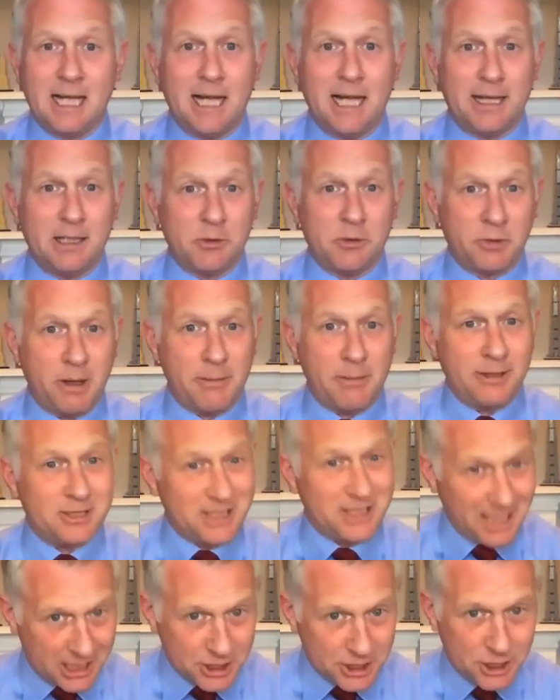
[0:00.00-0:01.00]
I think it's one of the most
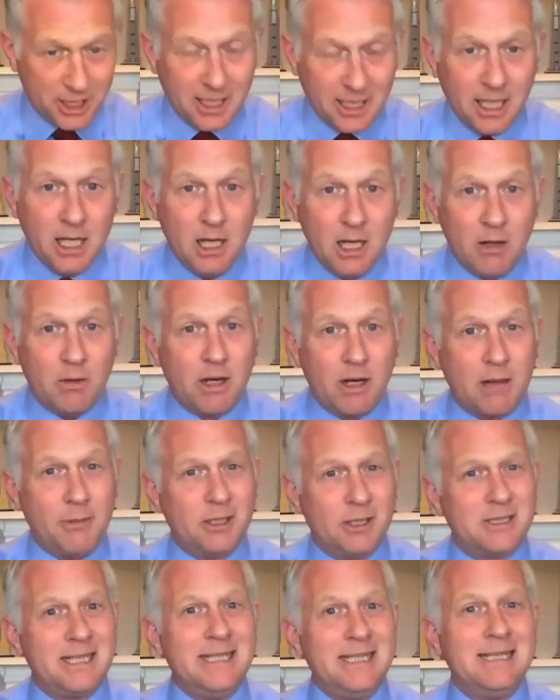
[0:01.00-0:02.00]
touching, one of the
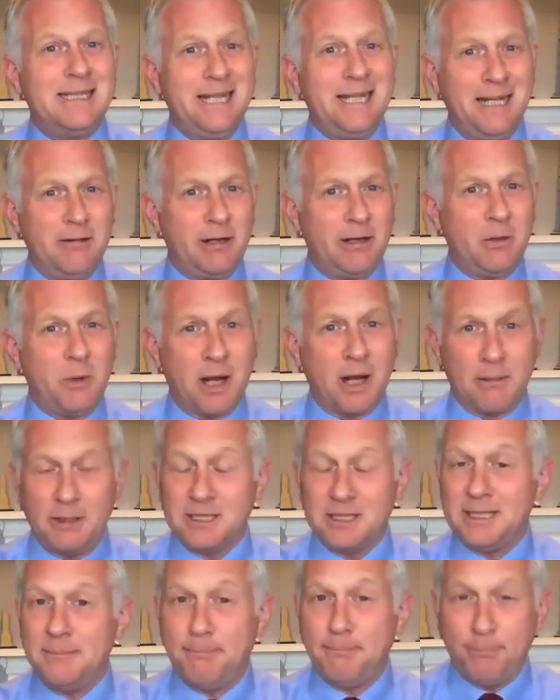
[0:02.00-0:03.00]
most endearing, one of the
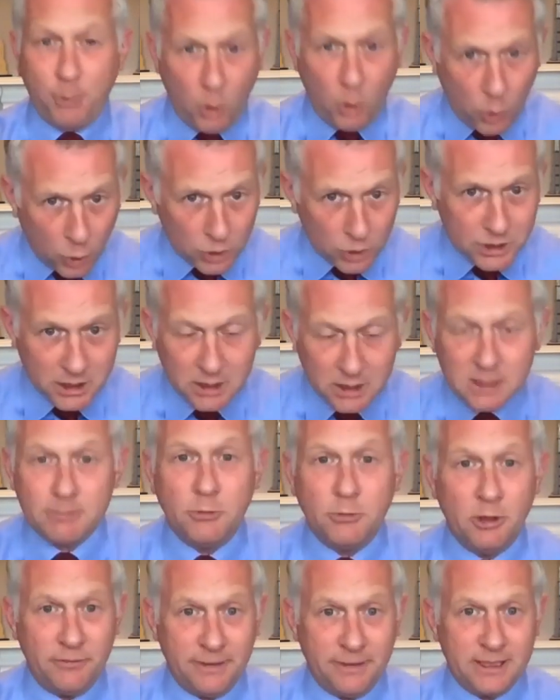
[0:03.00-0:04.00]
most important
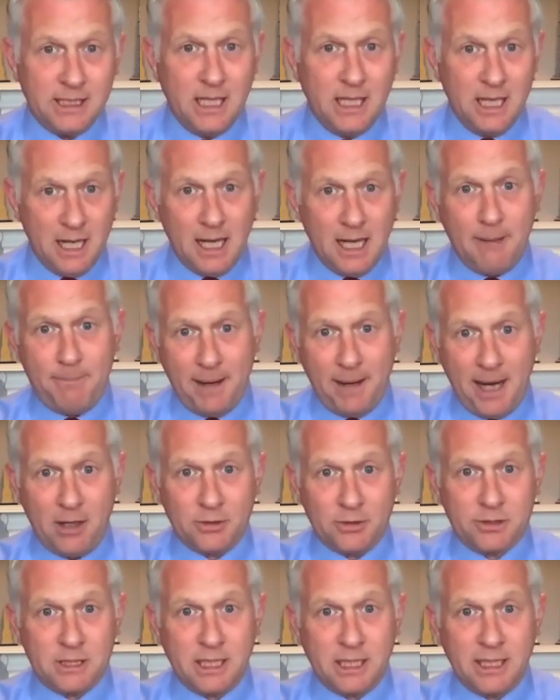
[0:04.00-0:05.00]
movies
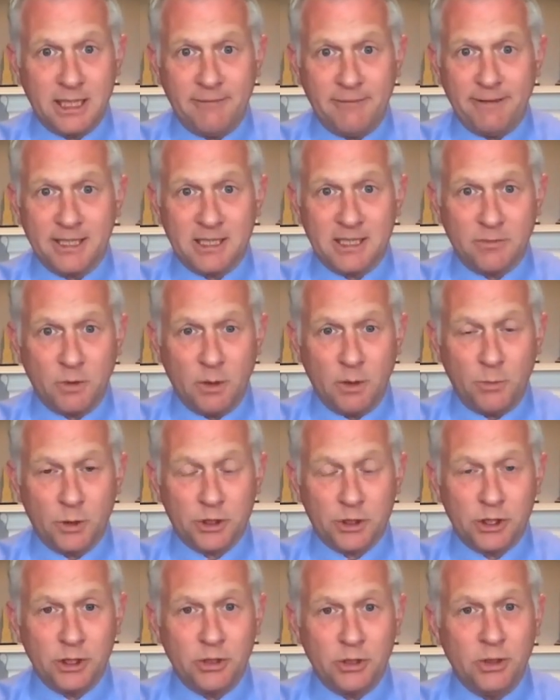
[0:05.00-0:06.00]
about the events of World War
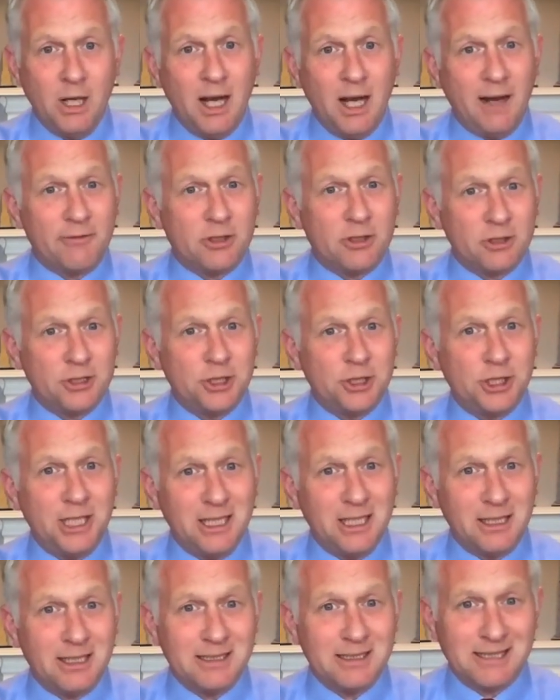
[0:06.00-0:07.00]
II. I've gone
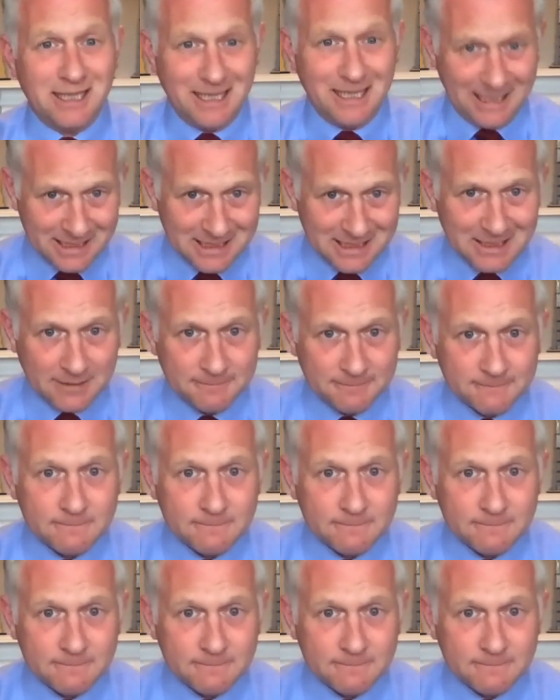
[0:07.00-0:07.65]
Schindler's List.